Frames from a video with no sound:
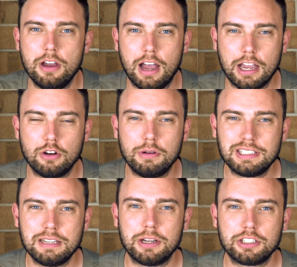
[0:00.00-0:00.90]
I can always
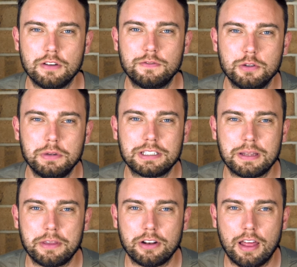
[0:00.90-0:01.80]
see myself doing
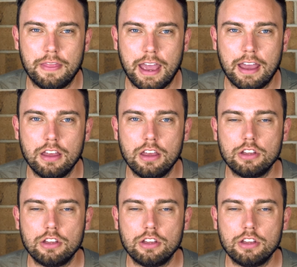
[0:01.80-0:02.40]
something like that.